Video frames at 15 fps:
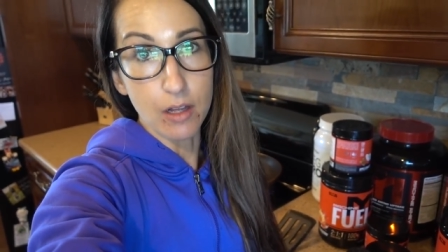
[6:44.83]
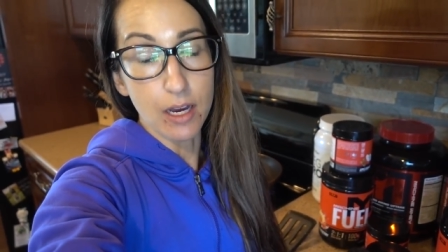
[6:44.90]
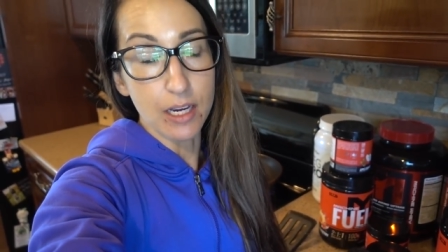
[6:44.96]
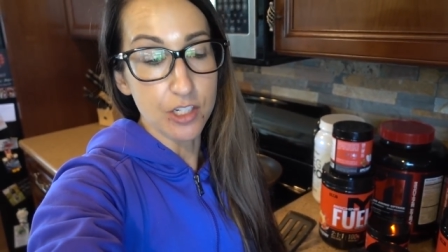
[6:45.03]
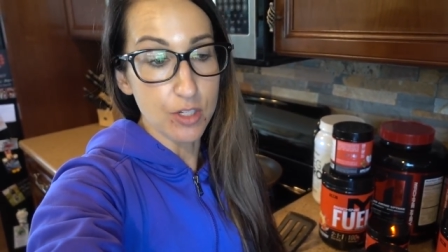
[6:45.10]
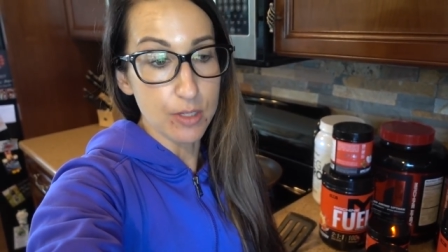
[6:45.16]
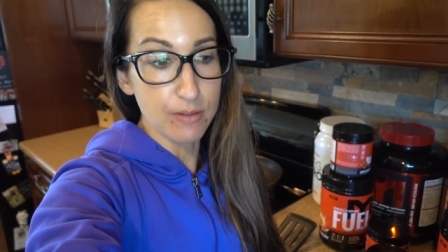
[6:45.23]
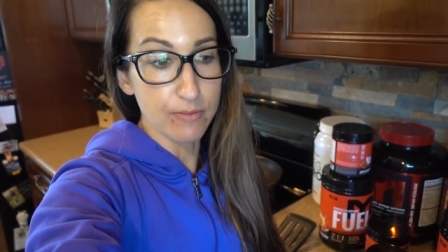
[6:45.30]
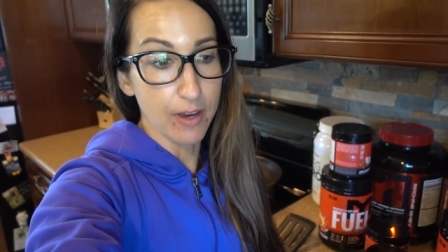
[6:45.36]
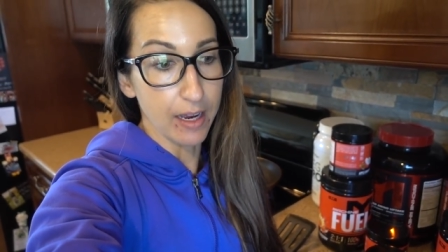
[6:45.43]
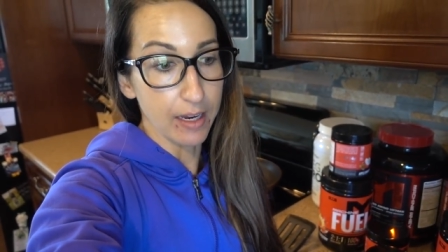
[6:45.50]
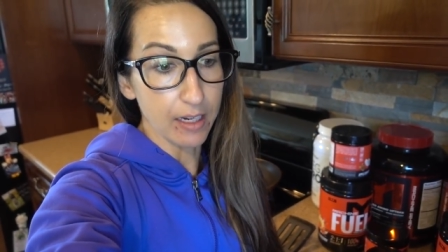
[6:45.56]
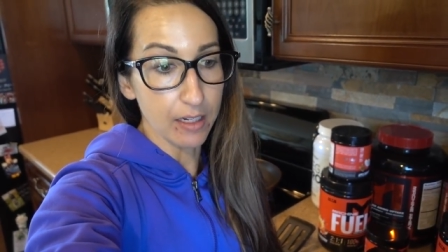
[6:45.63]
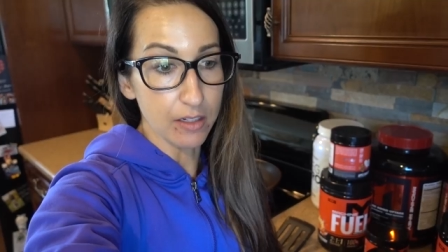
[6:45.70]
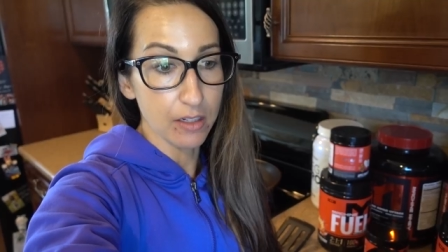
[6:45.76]
I just
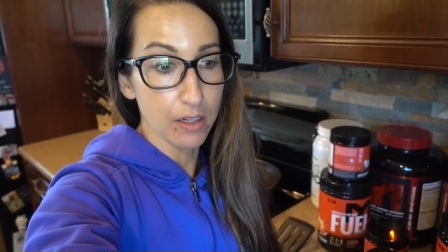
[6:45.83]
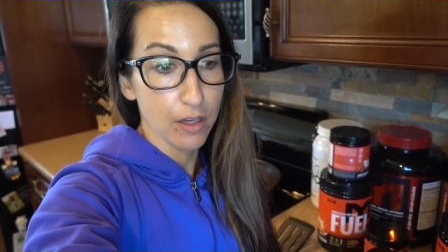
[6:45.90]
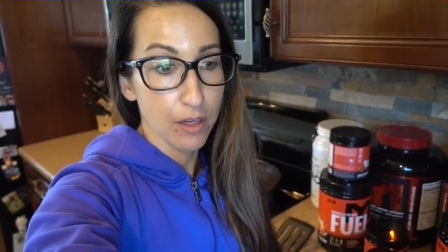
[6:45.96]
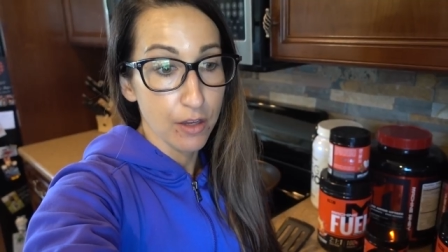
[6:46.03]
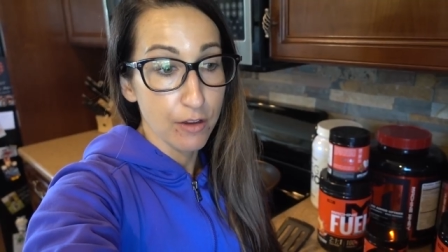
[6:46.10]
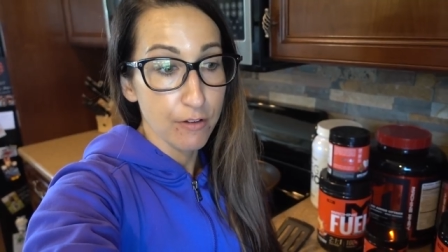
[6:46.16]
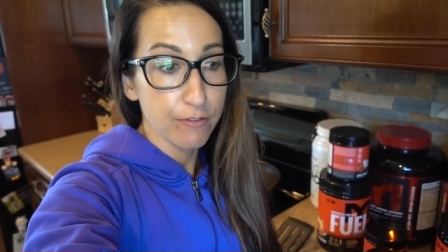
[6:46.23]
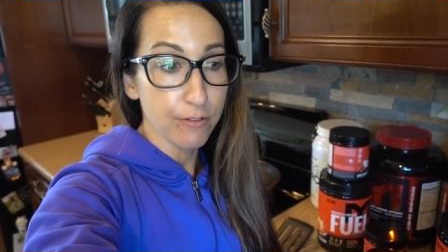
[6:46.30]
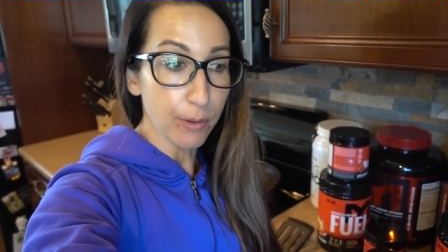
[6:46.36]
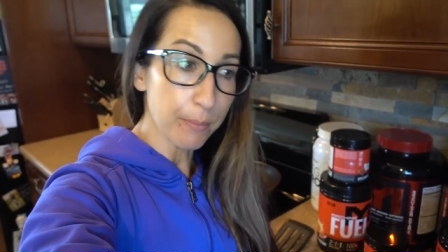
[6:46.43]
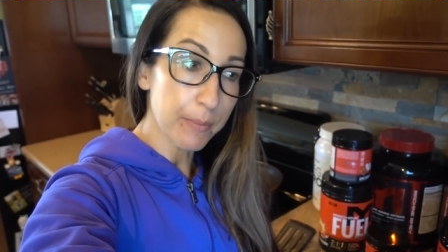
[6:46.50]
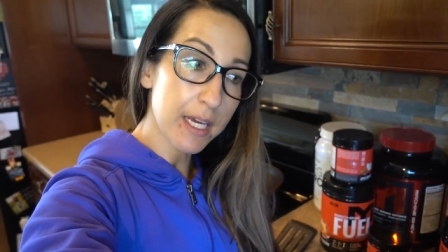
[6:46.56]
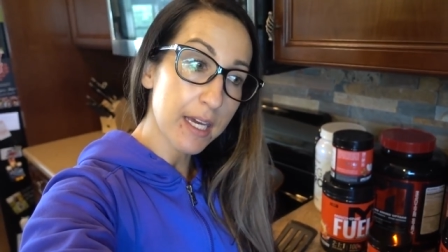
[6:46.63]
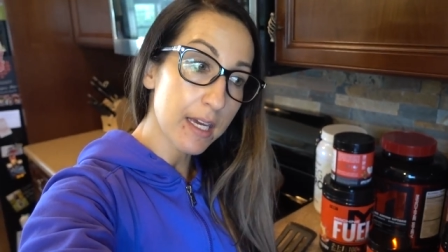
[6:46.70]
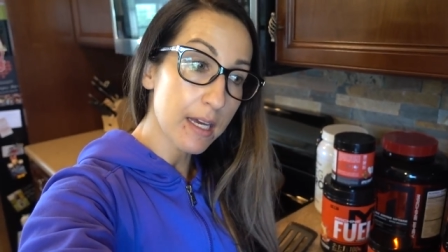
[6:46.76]
find for
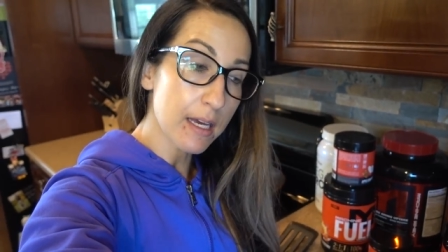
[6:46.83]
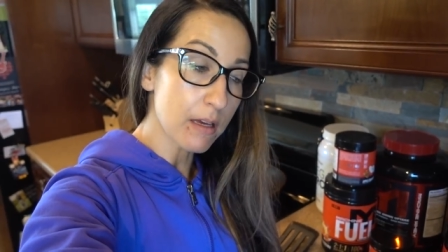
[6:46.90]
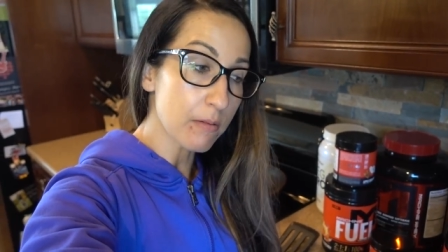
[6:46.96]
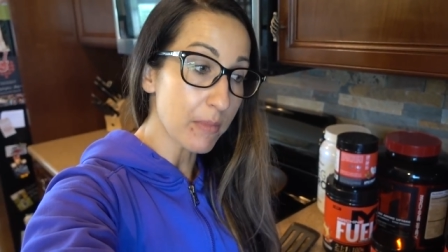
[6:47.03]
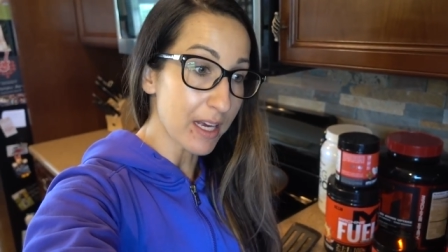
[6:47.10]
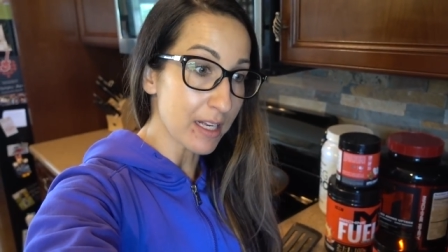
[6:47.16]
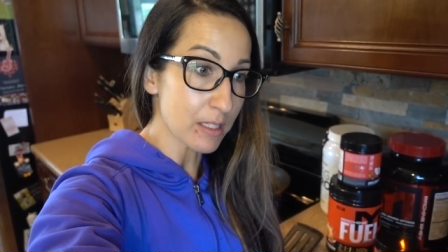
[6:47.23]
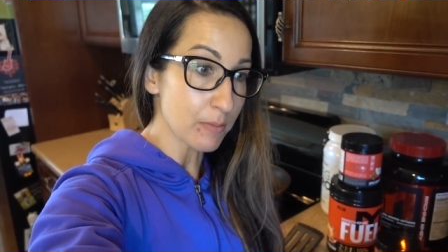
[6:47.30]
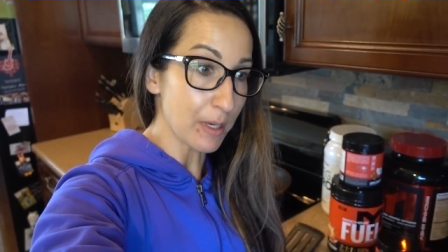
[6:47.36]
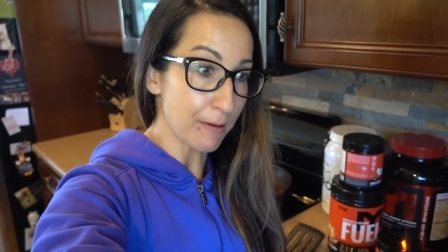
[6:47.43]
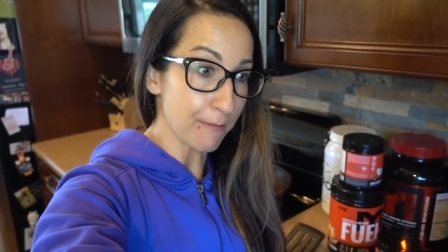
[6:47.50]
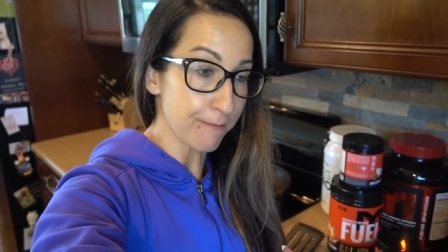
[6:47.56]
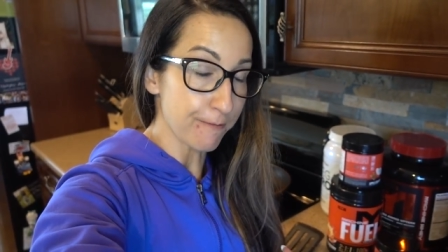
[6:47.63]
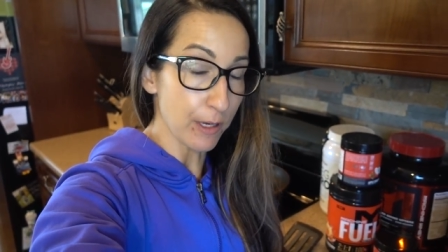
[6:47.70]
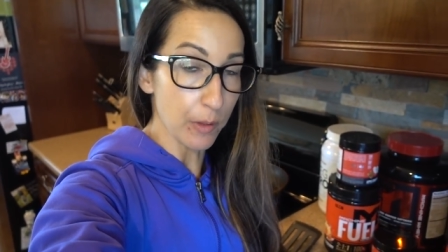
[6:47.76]
me, it makes
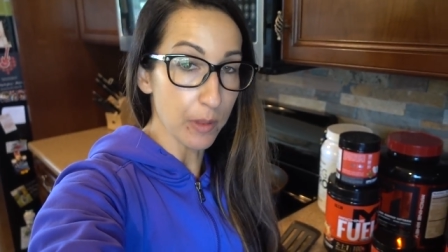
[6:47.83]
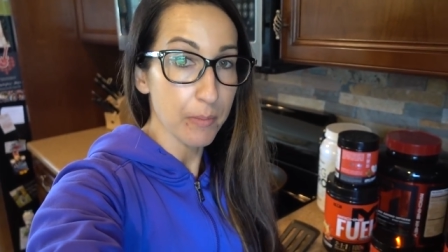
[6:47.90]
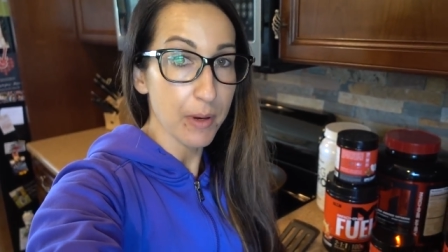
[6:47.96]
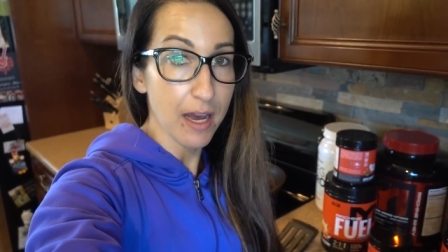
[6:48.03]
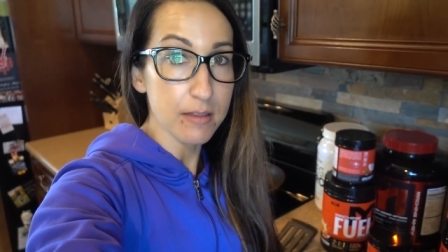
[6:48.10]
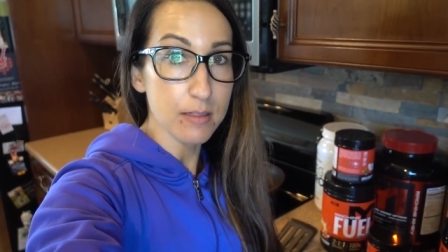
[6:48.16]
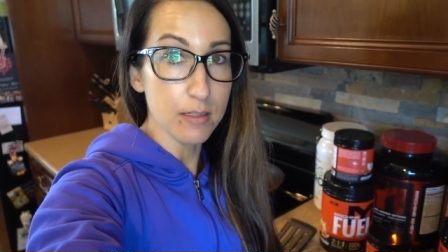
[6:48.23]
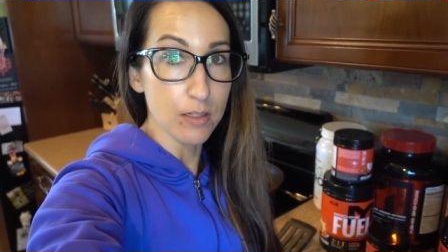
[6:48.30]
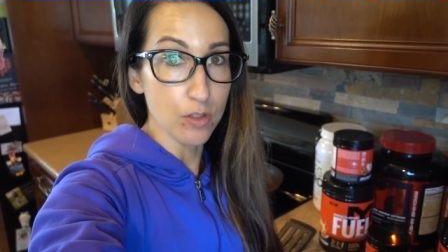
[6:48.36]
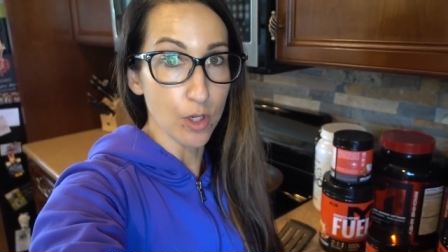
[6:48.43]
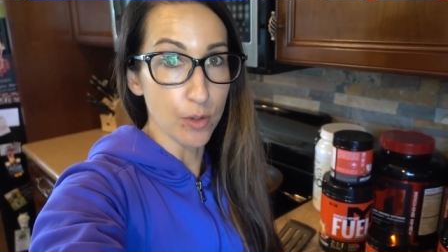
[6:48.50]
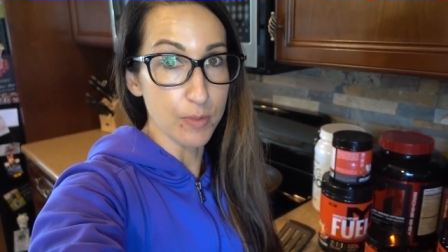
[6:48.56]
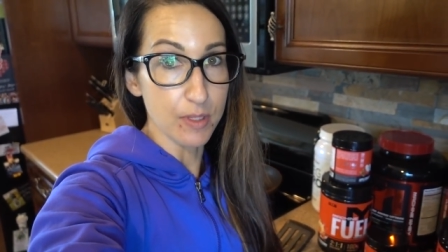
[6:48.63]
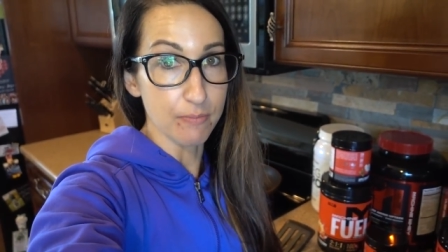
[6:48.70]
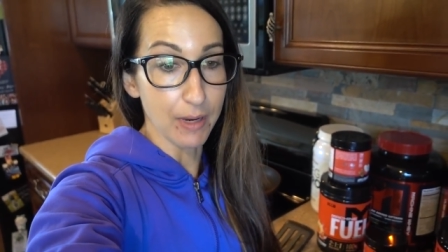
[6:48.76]
me feel the best in
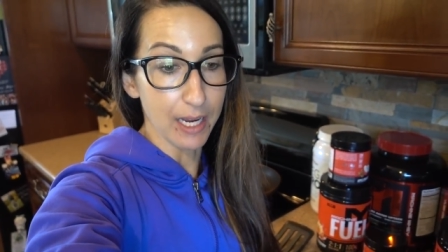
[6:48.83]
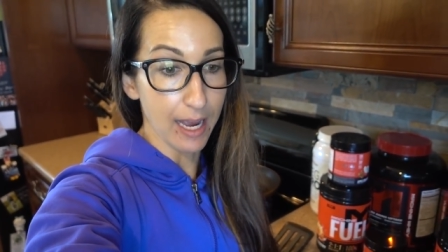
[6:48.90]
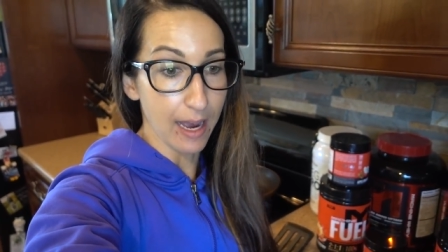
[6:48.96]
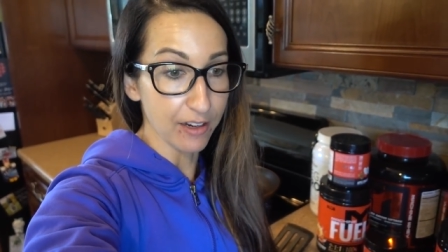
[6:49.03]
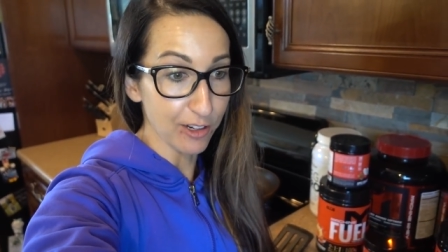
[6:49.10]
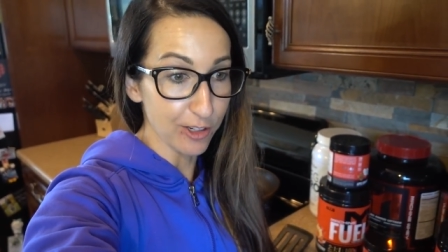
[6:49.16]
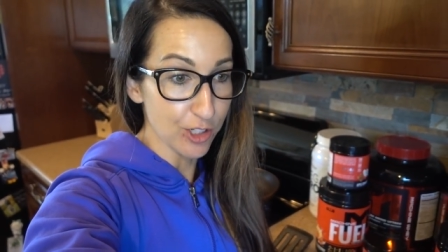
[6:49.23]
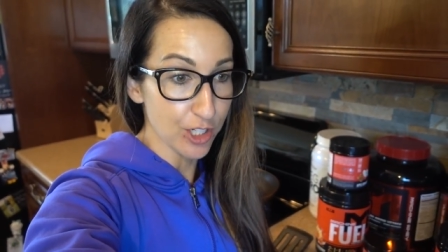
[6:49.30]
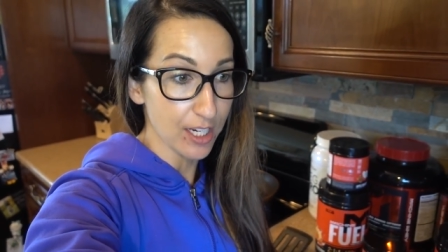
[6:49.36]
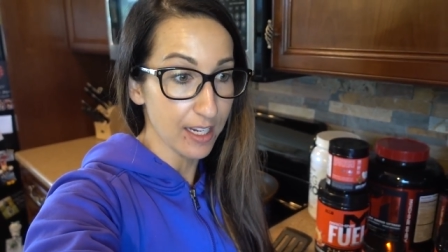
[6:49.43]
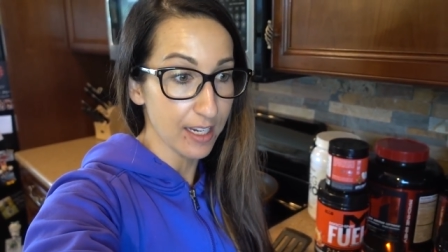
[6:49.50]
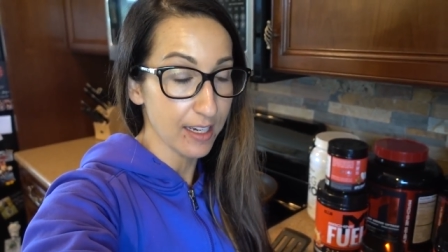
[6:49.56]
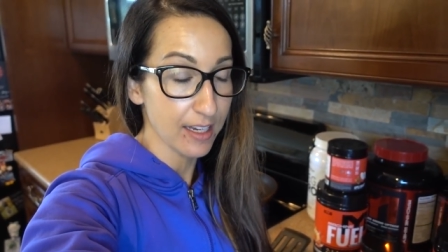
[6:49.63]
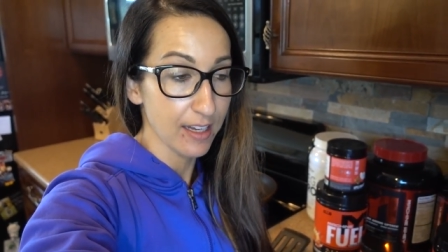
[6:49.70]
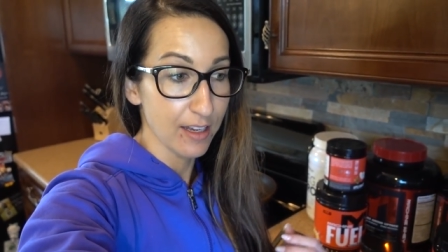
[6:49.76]
terms of my
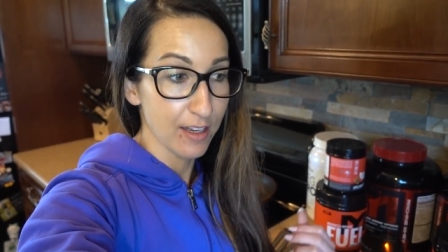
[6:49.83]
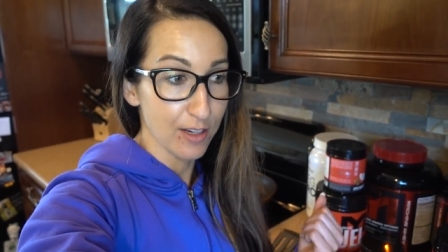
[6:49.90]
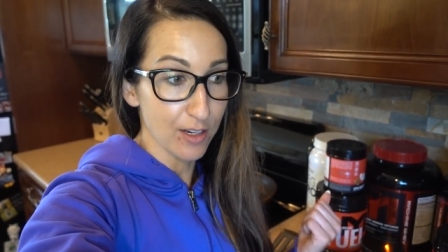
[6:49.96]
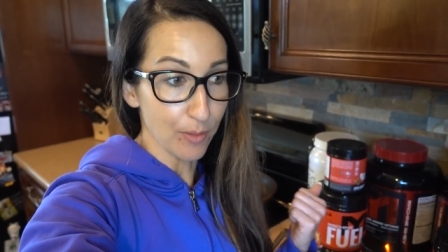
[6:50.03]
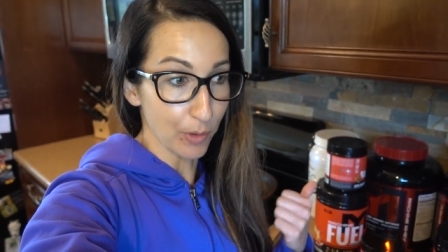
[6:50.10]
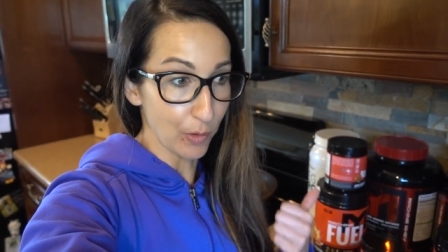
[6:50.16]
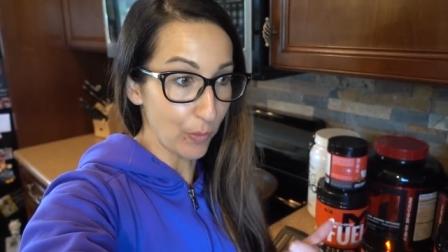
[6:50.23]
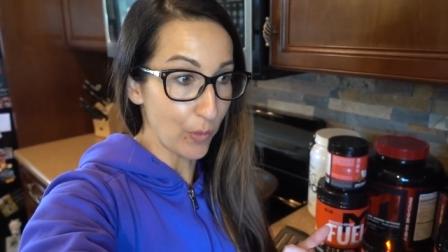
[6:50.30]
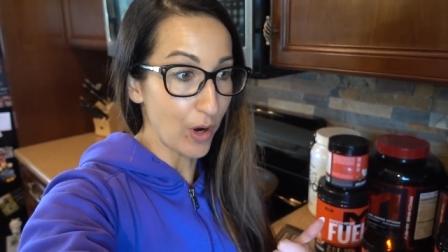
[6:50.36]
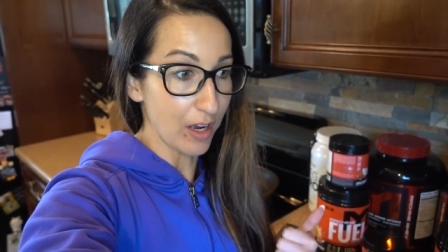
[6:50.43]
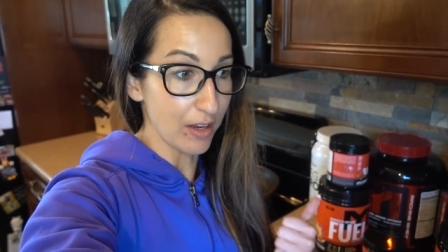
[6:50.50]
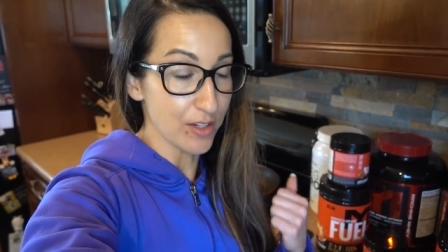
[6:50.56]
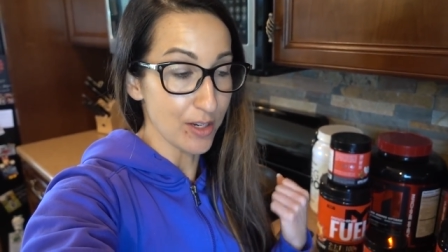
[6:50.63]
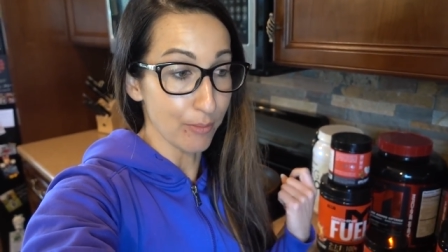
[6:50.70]
energy, number one.